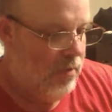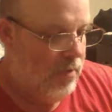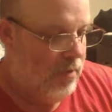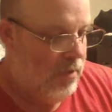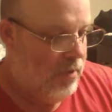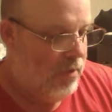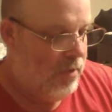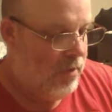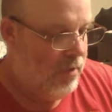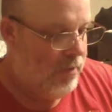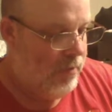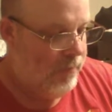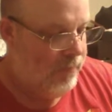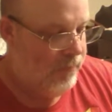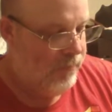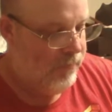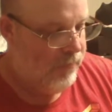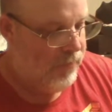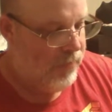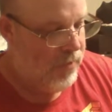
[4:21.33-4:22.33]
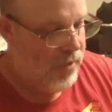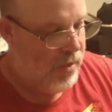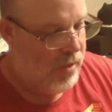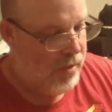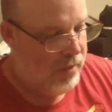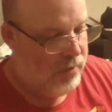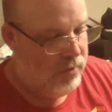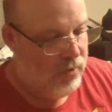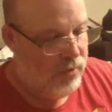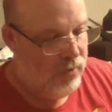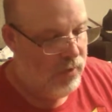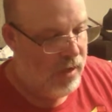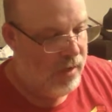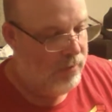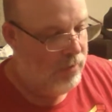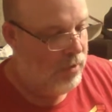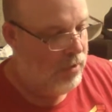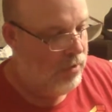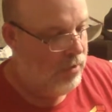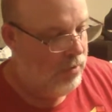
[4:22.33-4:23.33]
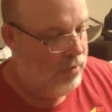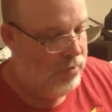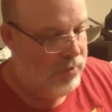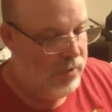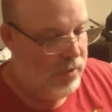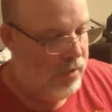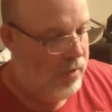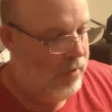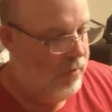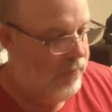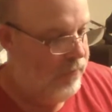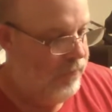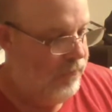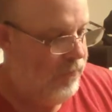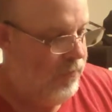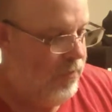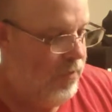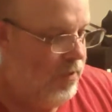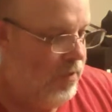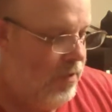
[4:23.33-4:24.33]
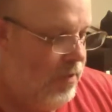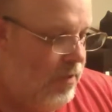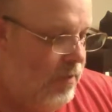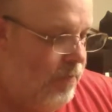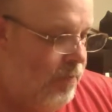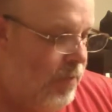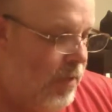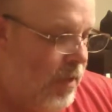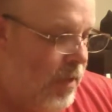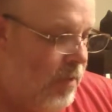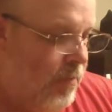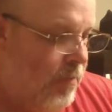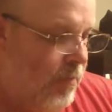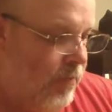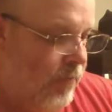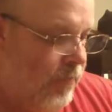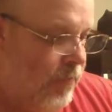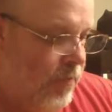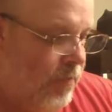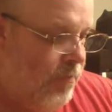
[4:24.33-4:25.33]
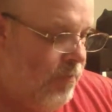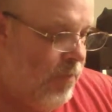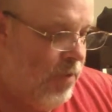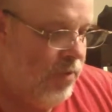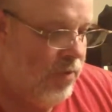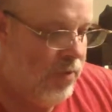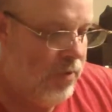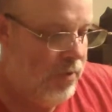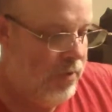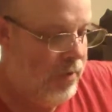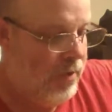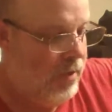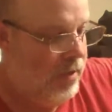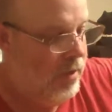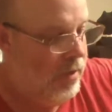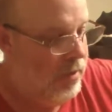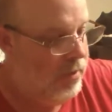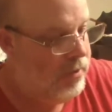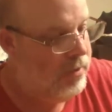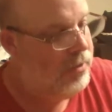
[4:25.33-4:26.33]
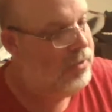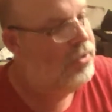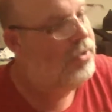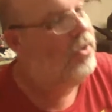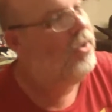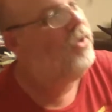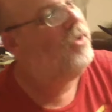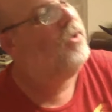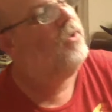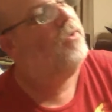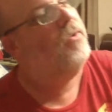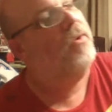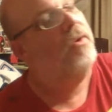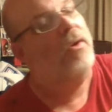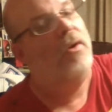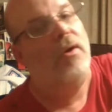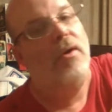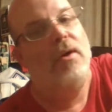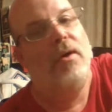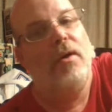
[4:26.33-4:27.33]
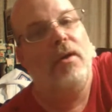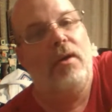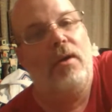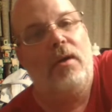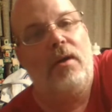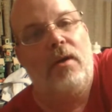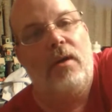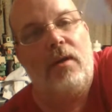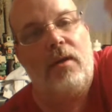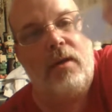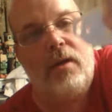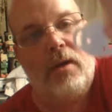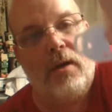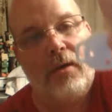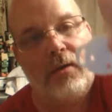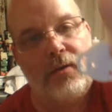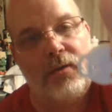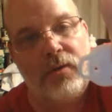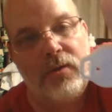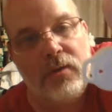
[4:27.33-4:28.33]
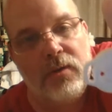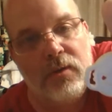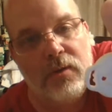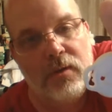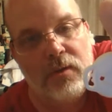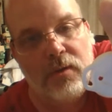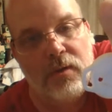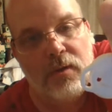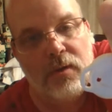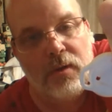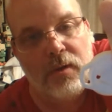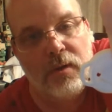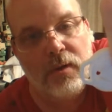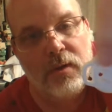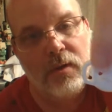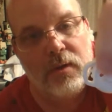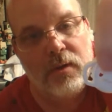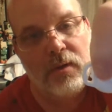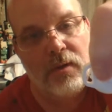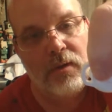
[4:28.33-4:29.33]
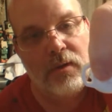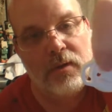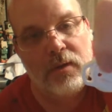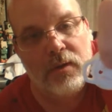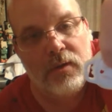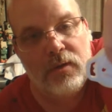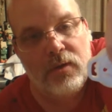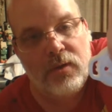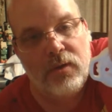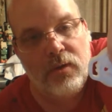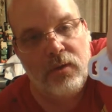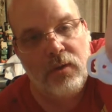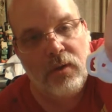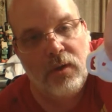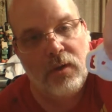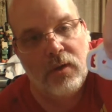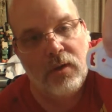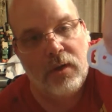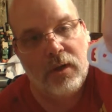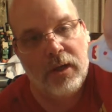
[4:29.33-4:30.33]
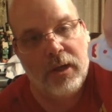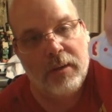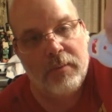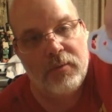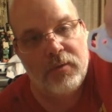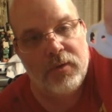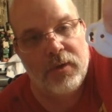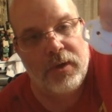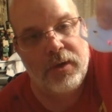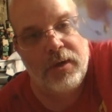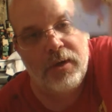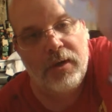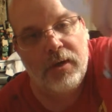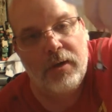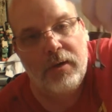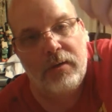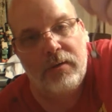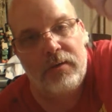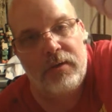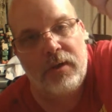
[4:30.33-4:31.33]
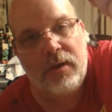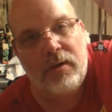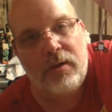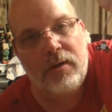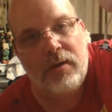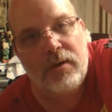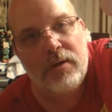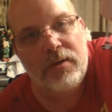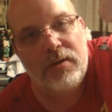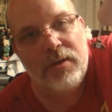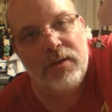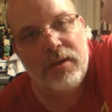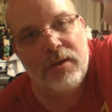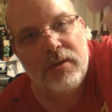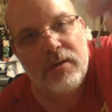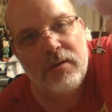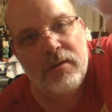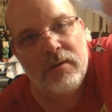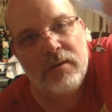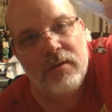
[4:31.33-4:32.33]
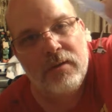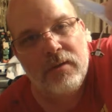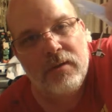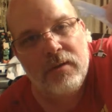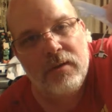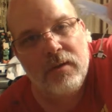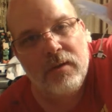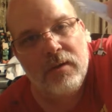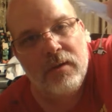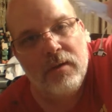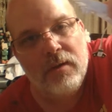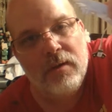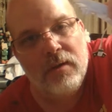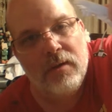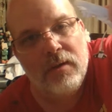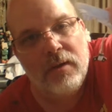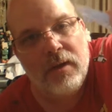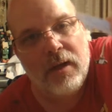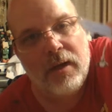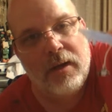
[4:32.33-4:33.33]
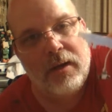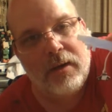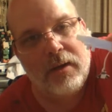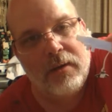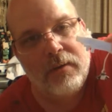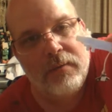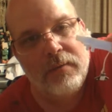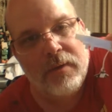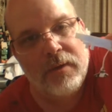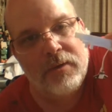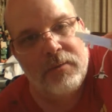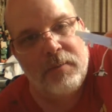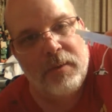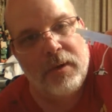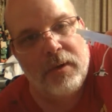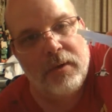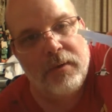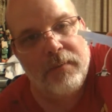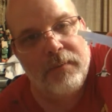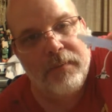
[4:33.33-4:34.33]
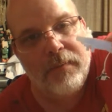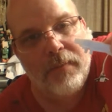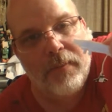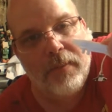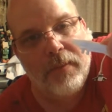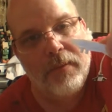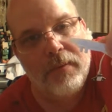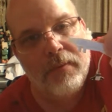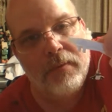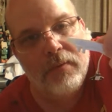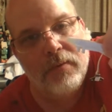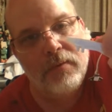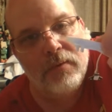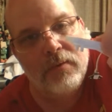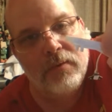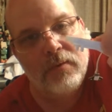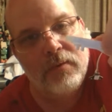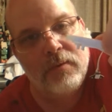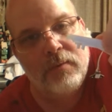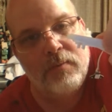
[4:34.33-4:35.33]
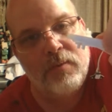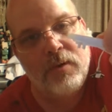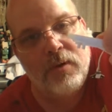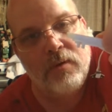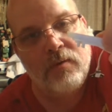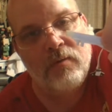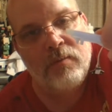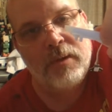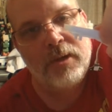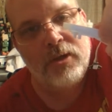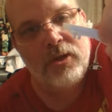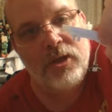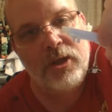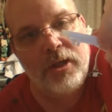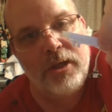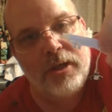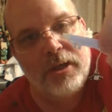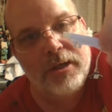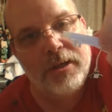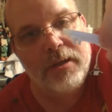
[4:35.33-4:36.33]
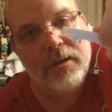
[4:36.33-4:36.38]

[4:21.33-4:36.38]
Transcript: that grab a hold of the bottom of the motor. And to show you, there's these 2 little clamps right here. It's kind of hard to see it. There you go. That's better. I'll put it over my cheek.